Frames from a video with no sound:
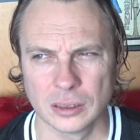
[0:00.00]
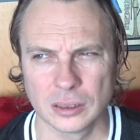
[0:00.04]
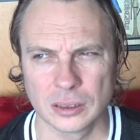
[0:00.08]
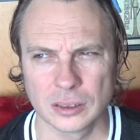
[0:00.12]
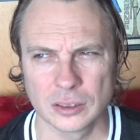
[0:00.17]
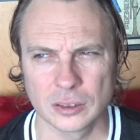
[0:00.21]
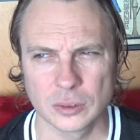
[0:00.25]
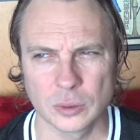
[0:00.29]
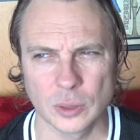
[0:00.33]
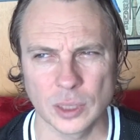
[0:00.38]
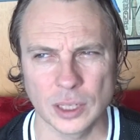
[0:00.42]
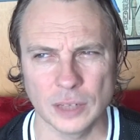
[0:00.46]

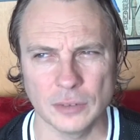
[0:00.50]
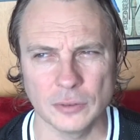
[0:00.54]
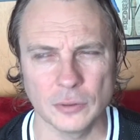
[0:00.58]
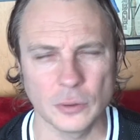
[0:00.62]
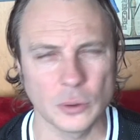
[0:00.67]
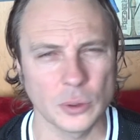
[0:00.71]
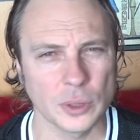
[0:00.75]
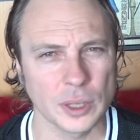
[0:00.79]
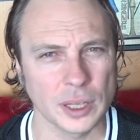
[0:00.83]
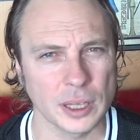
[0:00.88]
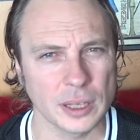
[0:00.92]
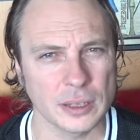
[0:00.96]

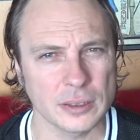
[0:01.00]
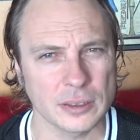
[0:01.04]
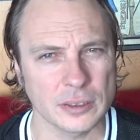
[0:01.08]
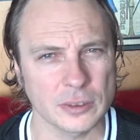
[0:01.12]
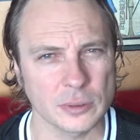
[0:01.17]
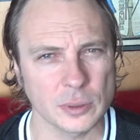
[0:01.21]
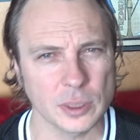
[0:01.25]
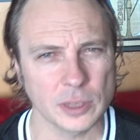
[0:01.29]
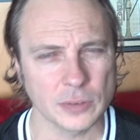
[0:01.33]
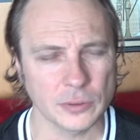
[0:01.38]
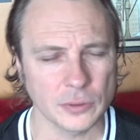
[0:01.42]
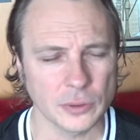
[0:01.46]
24 years
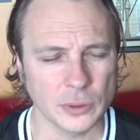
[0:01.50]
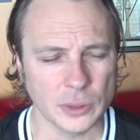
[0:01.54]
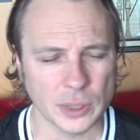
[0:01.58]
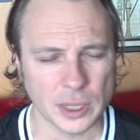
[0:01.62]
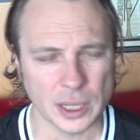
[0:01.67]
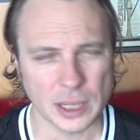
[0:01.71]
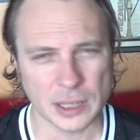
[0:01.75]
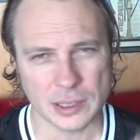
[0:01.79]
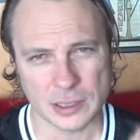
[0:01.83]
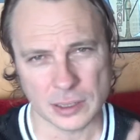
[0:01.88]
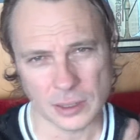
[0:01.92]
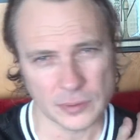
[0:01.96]

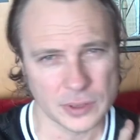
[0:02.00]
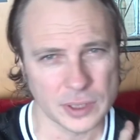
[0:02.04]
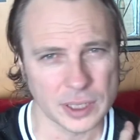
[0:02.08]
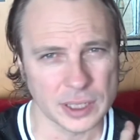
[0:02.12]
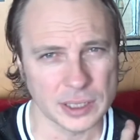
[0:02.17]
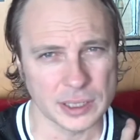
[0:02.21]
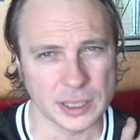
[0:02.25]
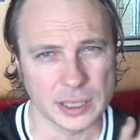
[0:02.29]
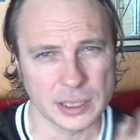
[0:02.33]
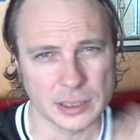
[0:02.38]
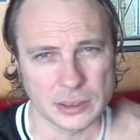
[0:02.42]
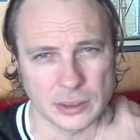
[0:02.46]
that I've
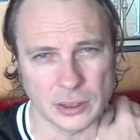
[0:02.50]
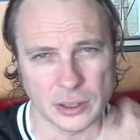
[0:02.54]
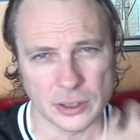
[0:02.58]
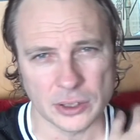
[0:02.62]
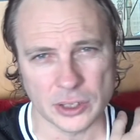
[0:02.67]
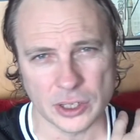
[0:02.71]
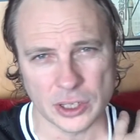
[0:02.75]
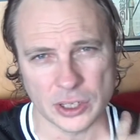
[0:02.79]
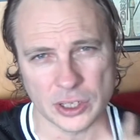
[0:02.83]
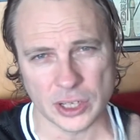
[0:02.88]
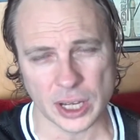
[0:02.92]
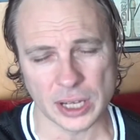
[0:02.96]
seen
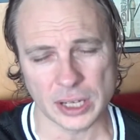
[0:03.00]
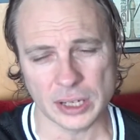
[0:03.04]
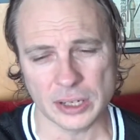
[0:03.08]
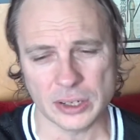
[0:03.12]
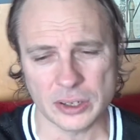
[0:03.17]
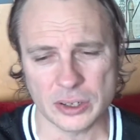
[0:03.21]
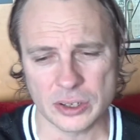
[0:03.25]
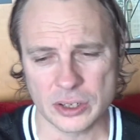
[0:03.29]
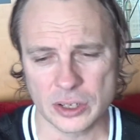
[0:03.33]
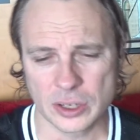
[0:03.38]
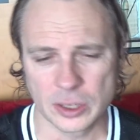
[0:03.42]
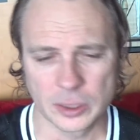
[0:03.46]
technology
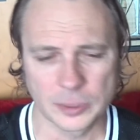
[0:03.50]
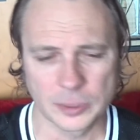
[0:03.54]
change.